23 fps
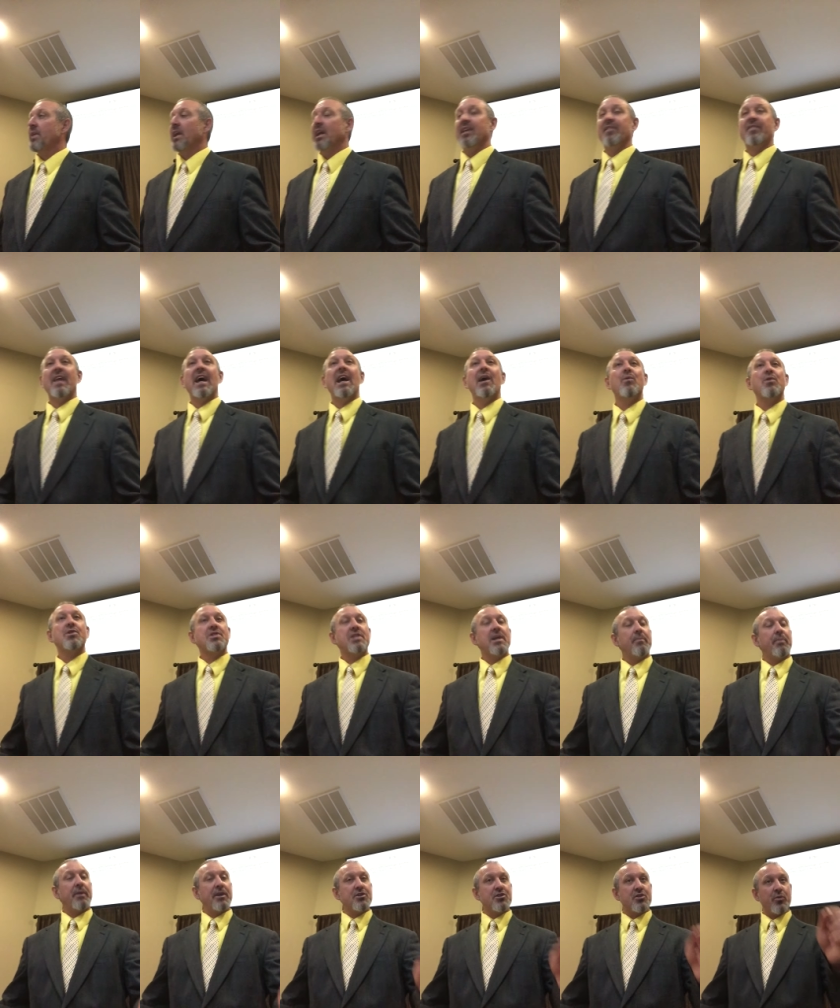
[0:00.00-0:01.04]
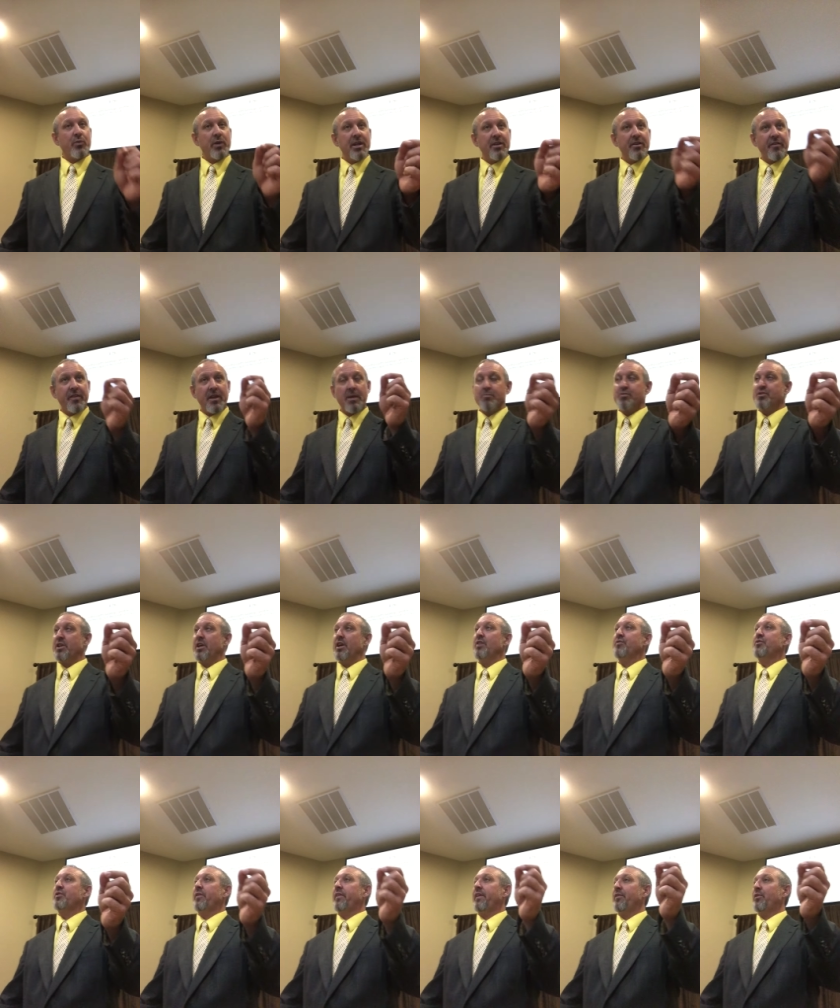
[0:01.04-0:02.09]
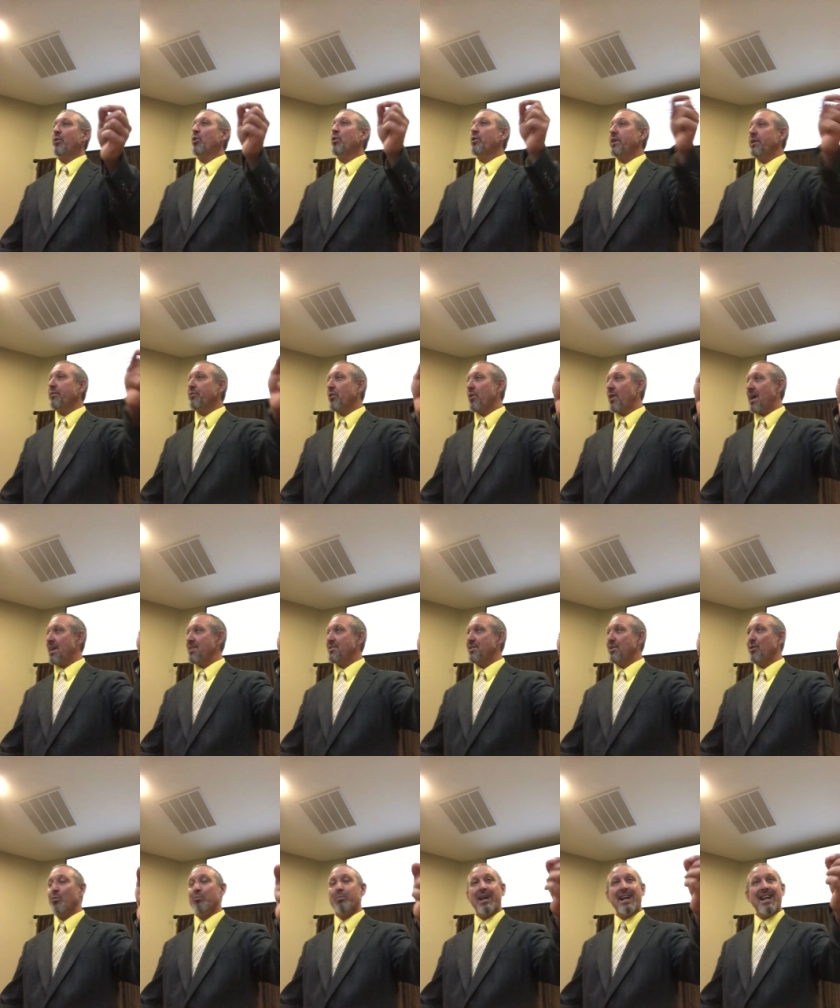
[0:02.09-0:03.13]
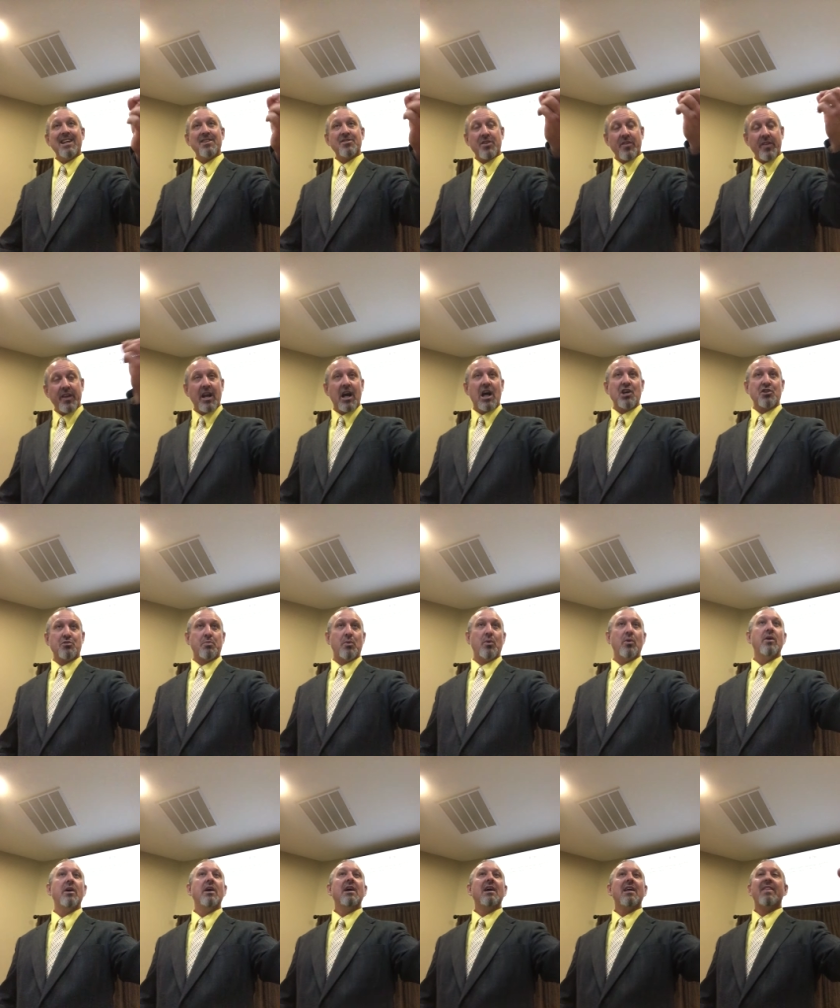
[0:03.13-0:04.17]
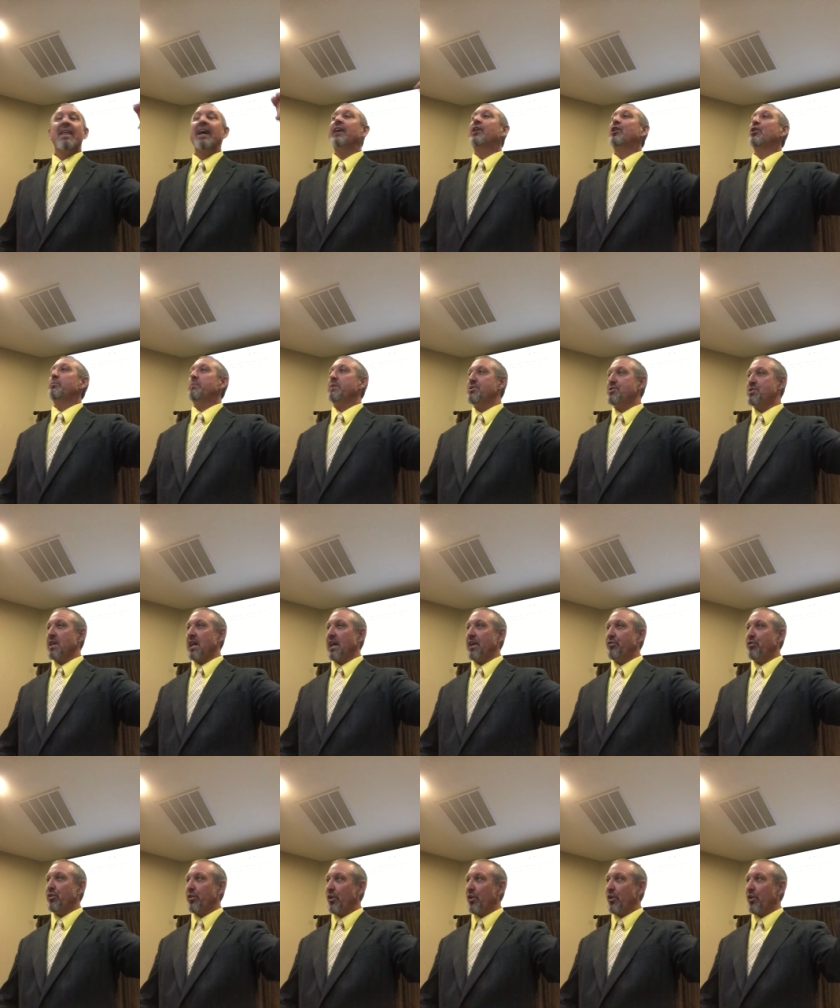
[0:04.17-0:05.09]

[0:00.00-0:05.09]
And if they would simply surrender themselves to the authority of Christ in obedience to the gospel, they could be saved.